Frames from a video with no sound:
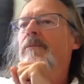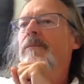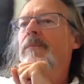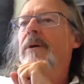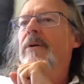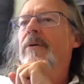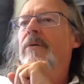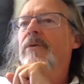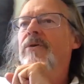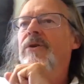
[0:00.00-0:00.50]

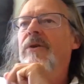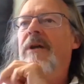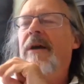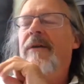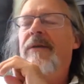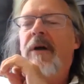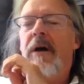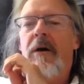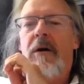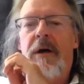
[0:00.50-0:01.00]
But of course, you
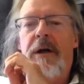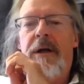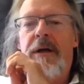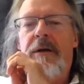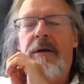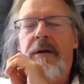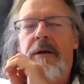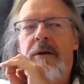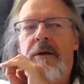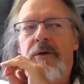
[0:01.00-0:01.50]
get the
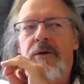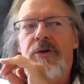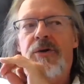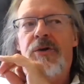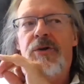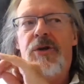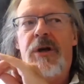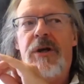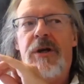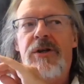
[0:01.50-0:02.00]
high
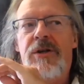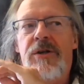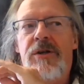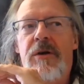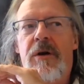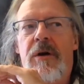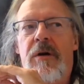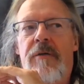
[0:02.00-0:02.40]
concentration